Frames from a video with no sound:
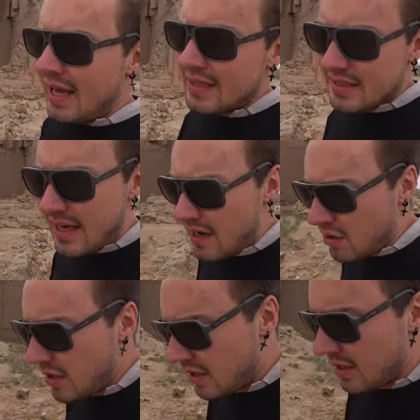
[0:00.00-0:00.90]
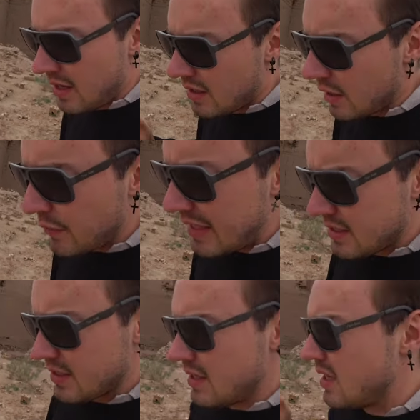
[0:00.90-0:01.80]
is now the
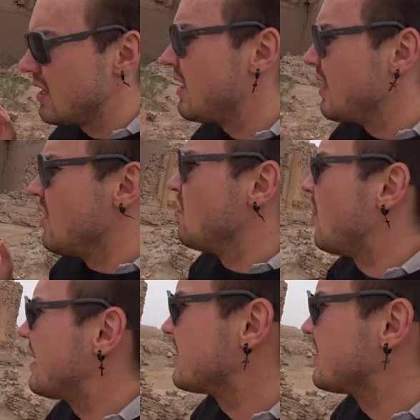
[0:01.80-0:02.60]
reason why